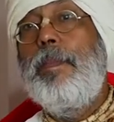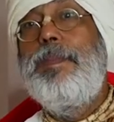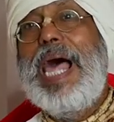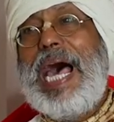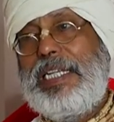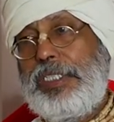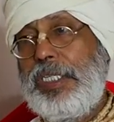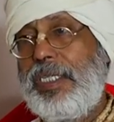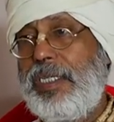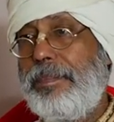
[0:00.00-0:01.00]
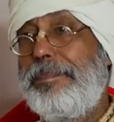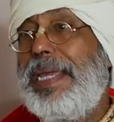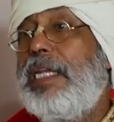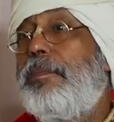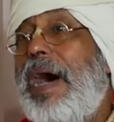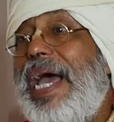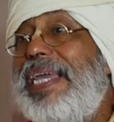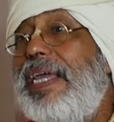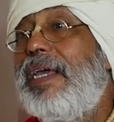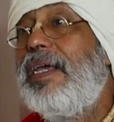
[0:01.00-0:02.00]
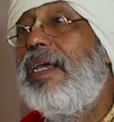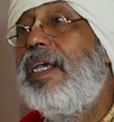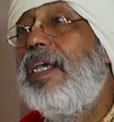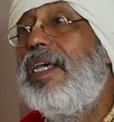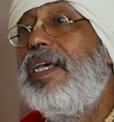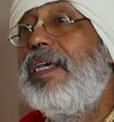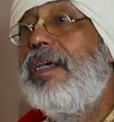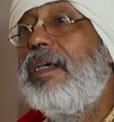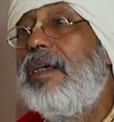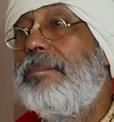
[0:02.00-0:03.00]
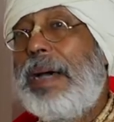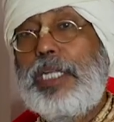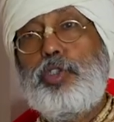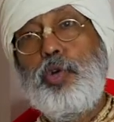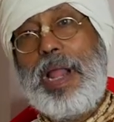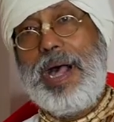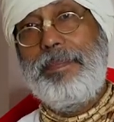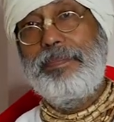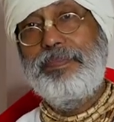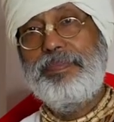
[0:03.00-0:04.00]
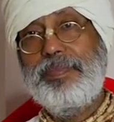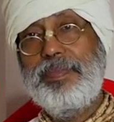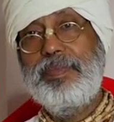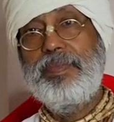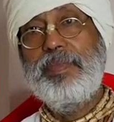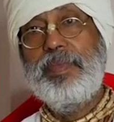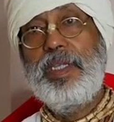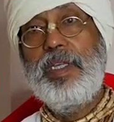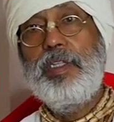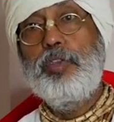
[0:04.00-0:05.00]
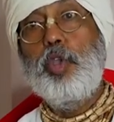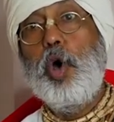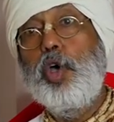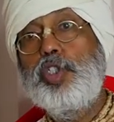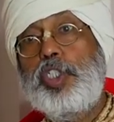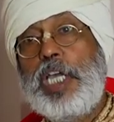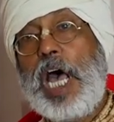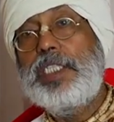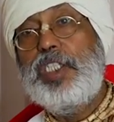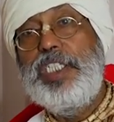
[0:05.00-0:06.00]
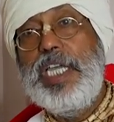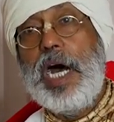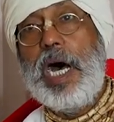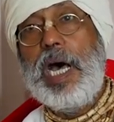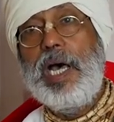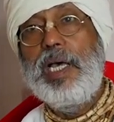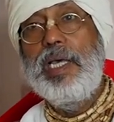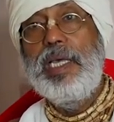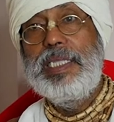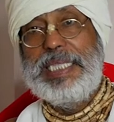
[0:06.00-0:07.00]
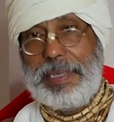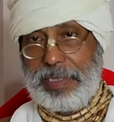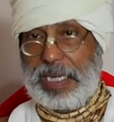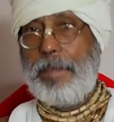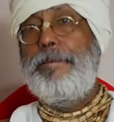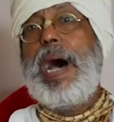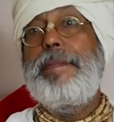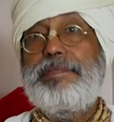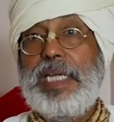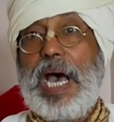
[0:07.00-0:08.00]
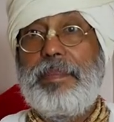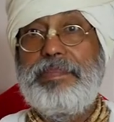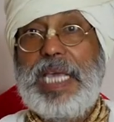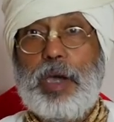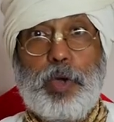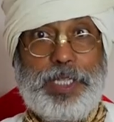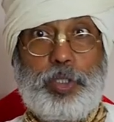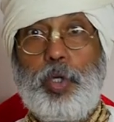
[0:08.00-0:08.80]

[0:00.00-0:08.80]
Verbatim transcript: of blood made by Parshuram. Those Khatriya, they become popped up. They are going